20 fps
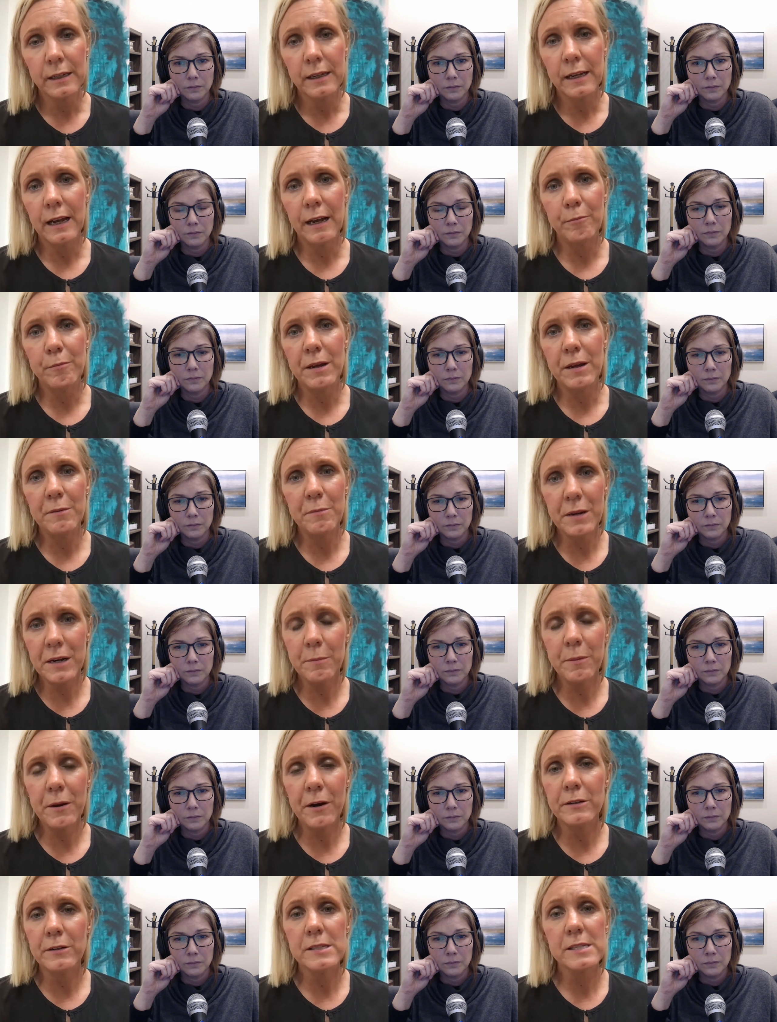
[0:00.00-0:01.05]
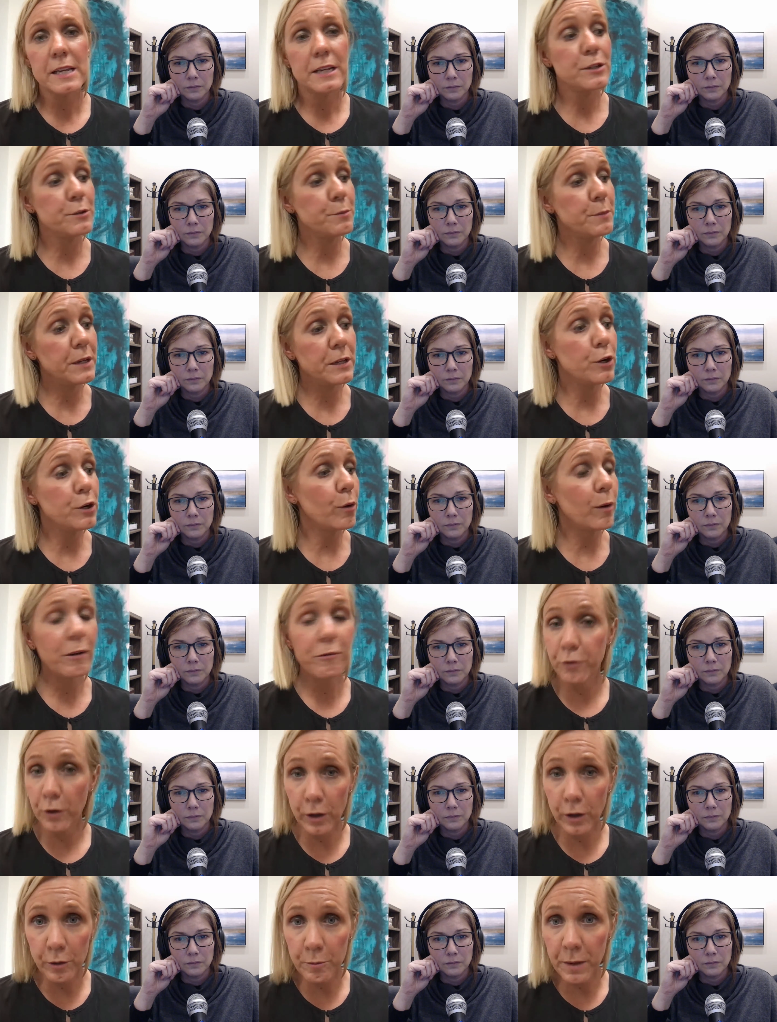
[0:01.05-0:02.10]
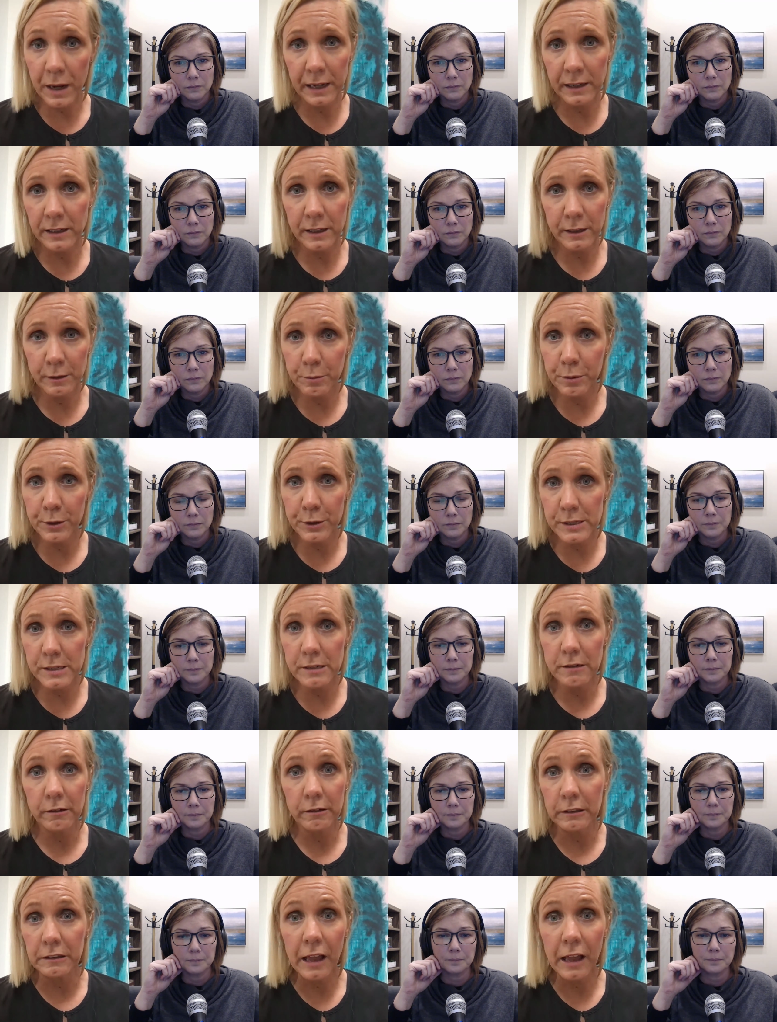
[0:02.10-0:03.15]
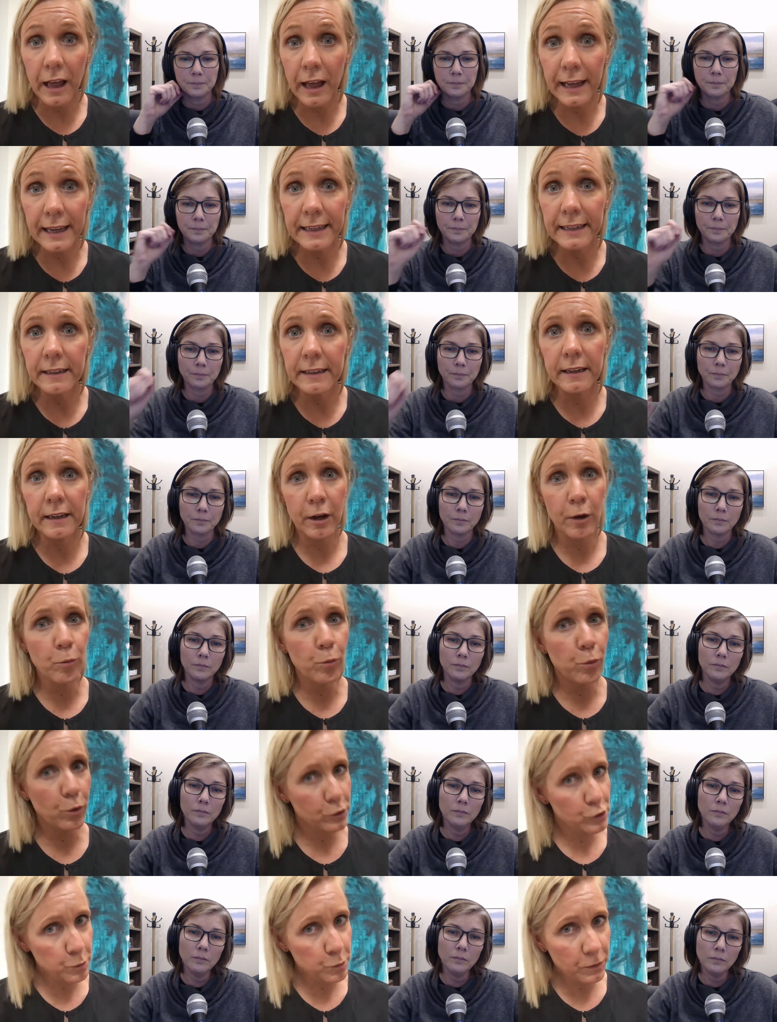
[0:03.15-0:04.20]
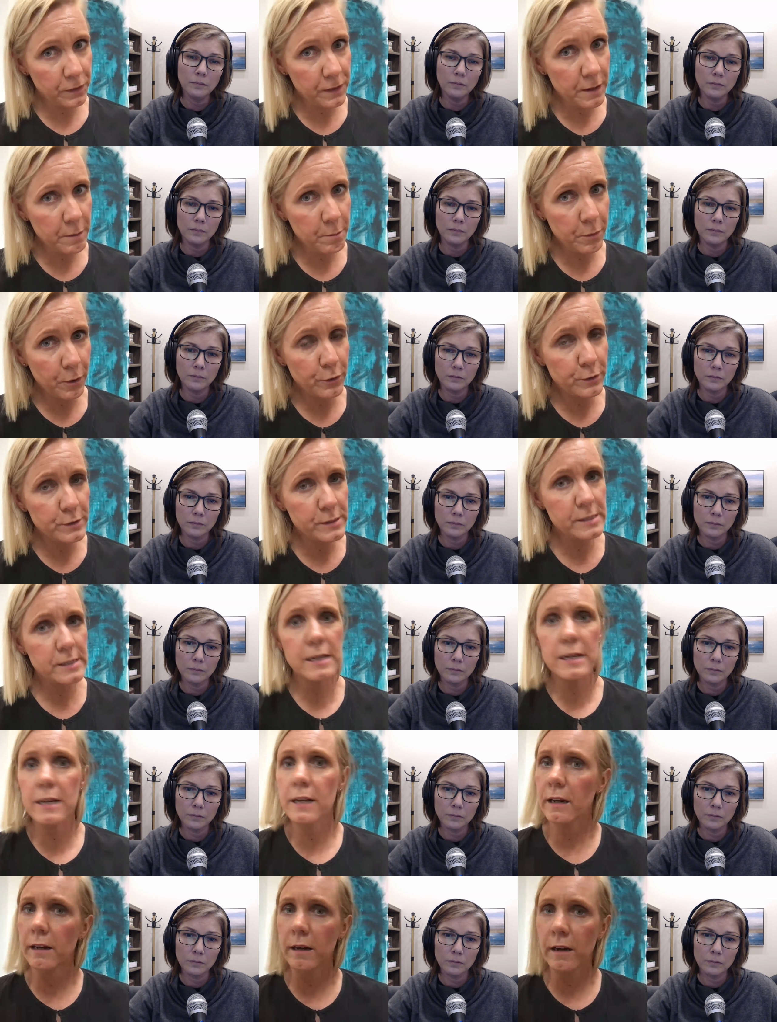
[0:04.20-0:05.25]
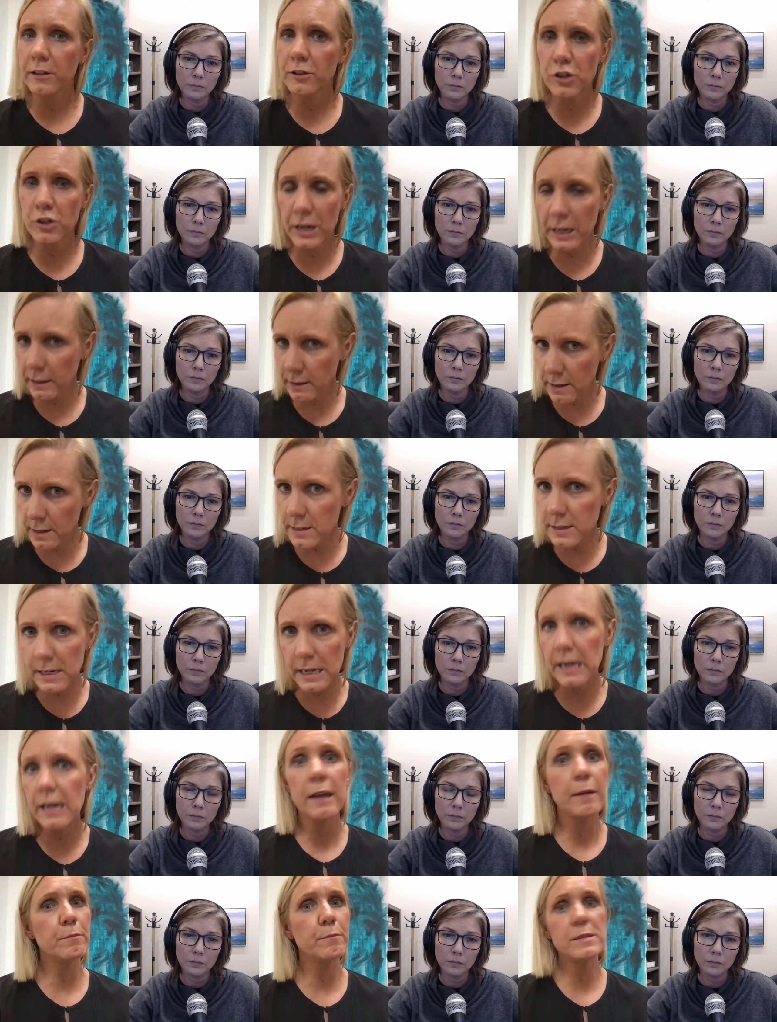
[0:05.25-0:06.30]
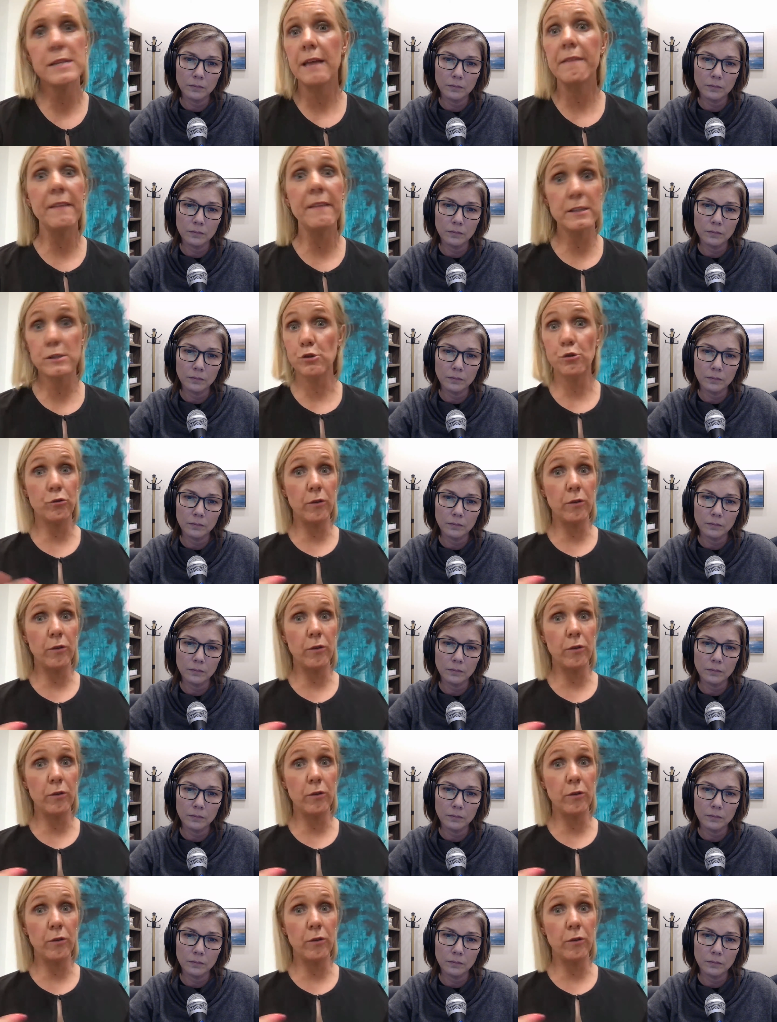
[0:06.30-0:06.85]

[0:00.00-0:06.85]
Speaker 1: Um, and many parents say to me, you know, I follow my young person online and I watch what they're posting and I check their DMs, and that's